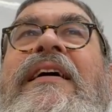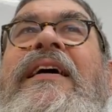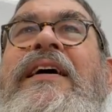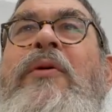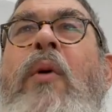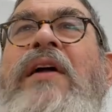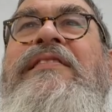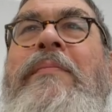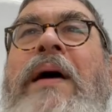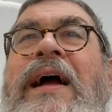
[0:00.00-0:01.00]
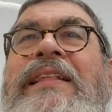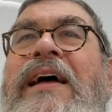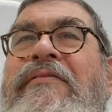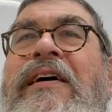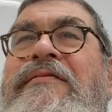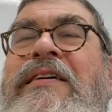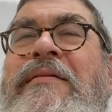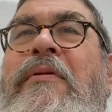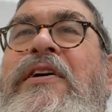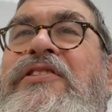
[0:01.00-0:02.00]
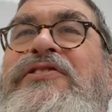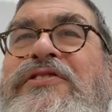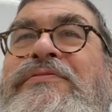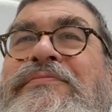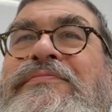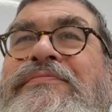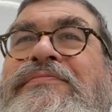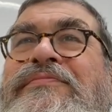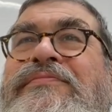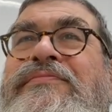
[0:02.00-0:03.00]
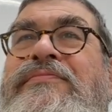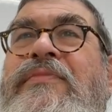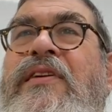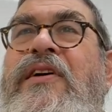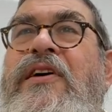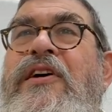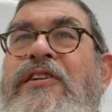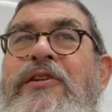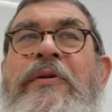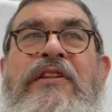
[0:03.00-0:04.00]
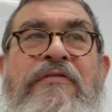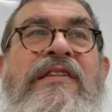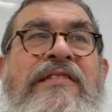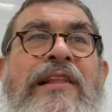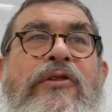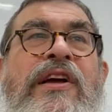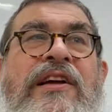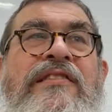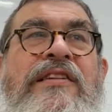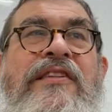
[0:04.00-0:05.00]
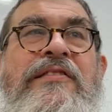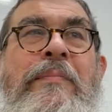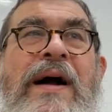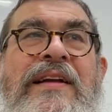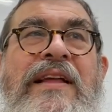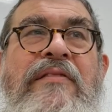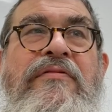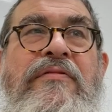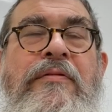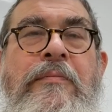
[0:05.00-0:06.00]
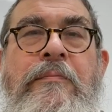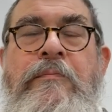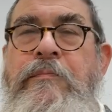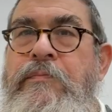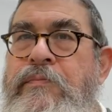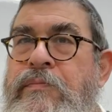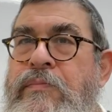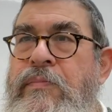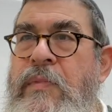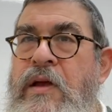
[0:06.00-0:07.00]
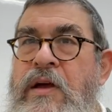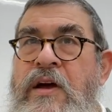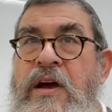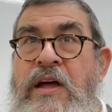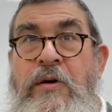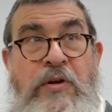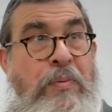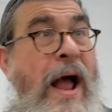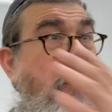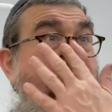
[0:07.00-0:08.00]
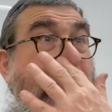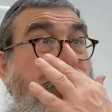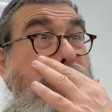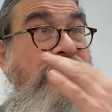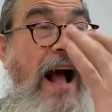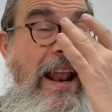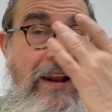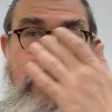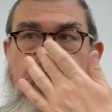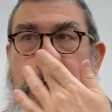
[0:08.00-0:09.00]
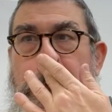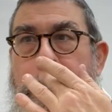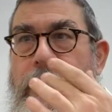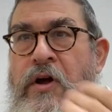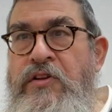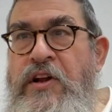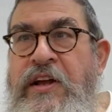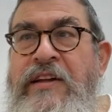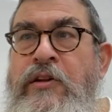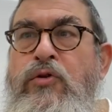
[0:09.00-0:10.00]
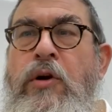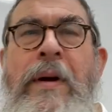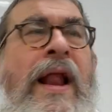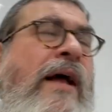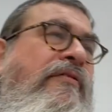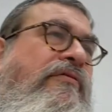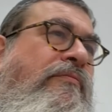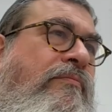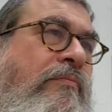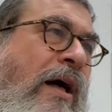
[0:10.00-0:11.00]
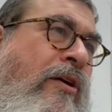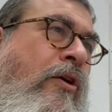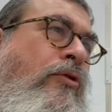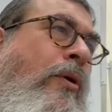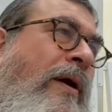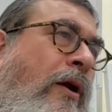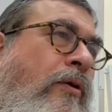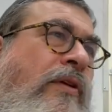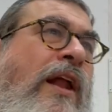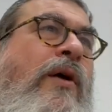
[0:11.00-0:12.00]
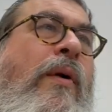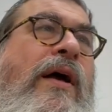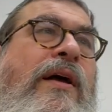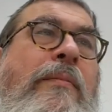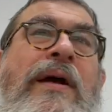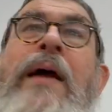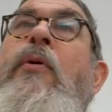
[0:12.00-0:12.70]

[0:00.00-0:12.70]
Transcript: he wants the pocket knife very, very much. So when his friend is not looking, he steals the pocket knife. It was a brand new knife, she just got it. So the kid says, who took my knife? I don't know, nobody knows. Anyway, it became a